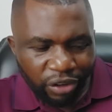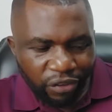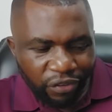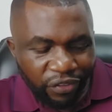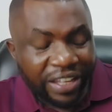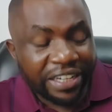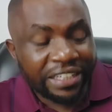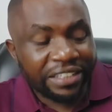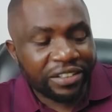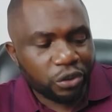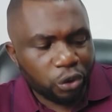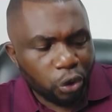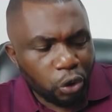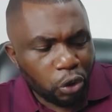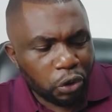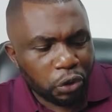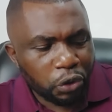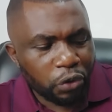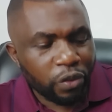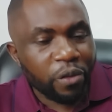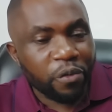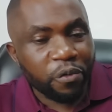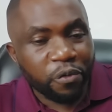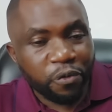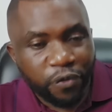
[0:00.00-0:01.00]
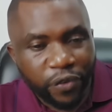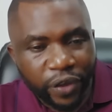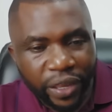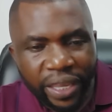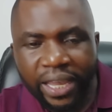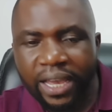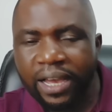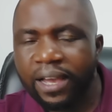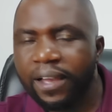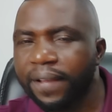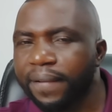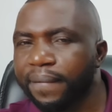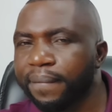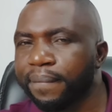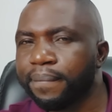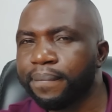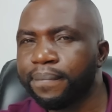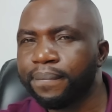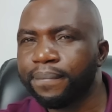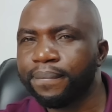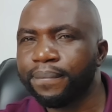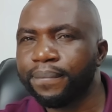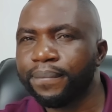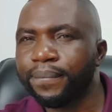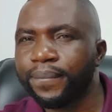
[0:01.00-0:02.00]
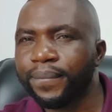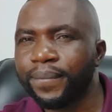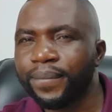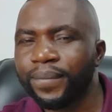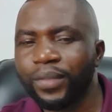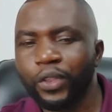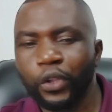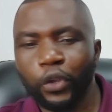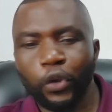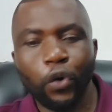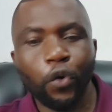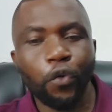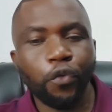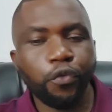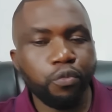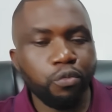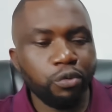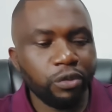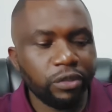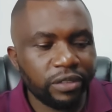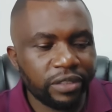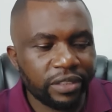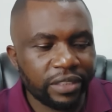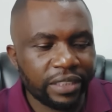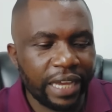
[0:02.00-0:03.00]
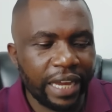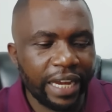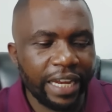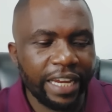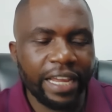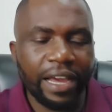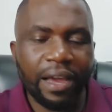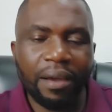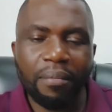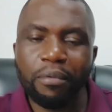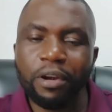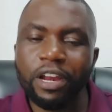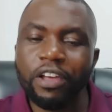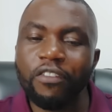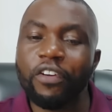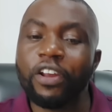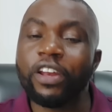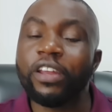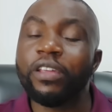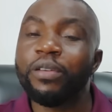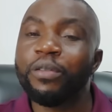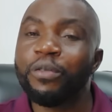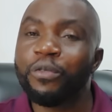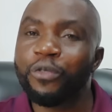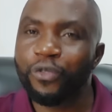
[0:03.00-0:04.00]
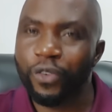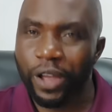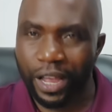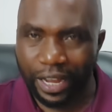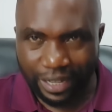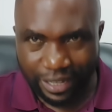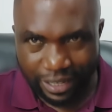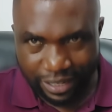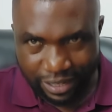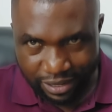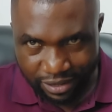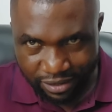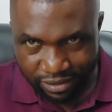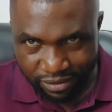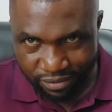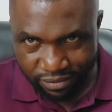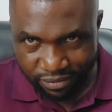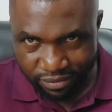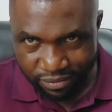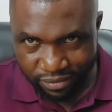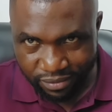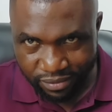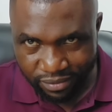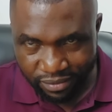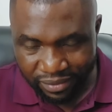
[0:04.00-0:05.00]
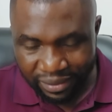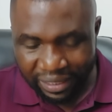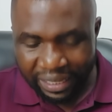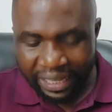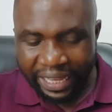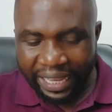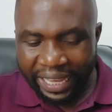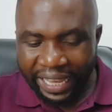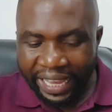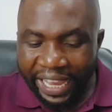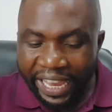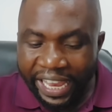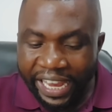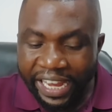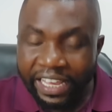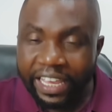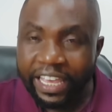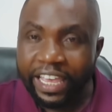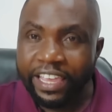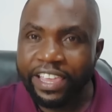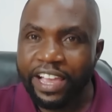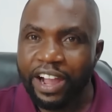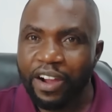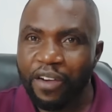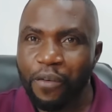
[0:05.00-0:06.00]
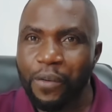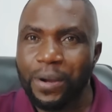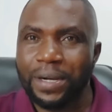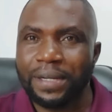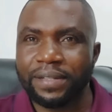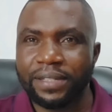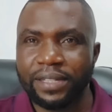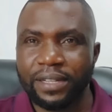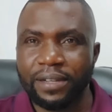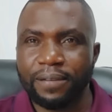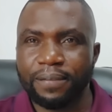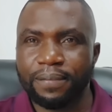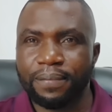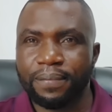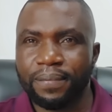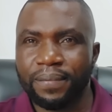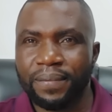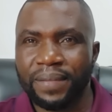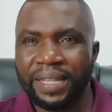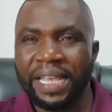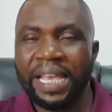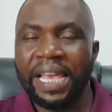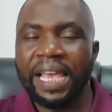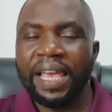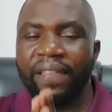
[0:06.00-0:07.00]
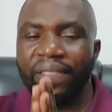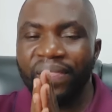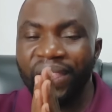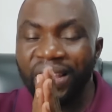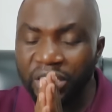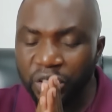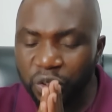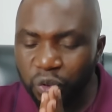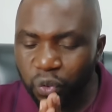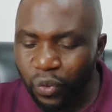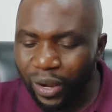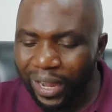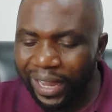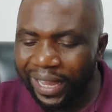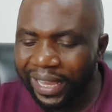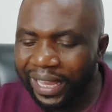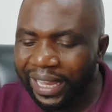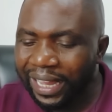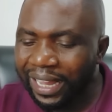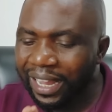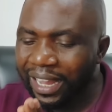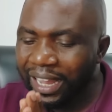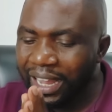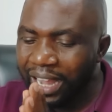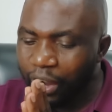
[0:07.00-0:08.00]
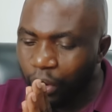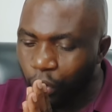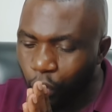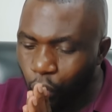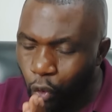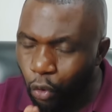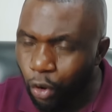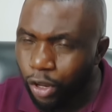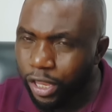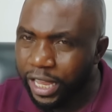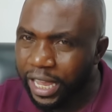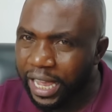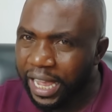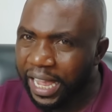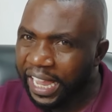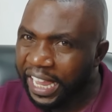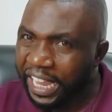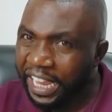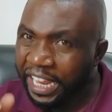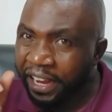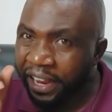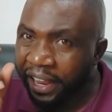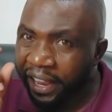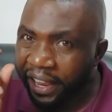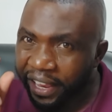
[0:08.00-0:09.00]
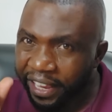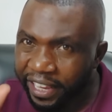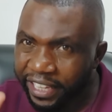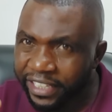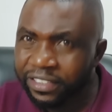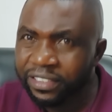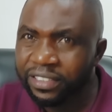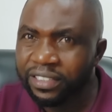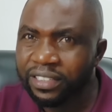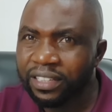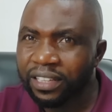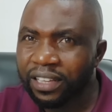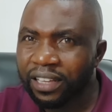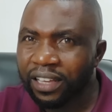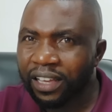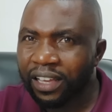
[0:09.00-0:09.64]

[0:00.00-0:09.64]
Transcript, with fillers: there is also the fear of Musalia Mudavadi factor in Kenya Kwanza. That's why Gakuya, in his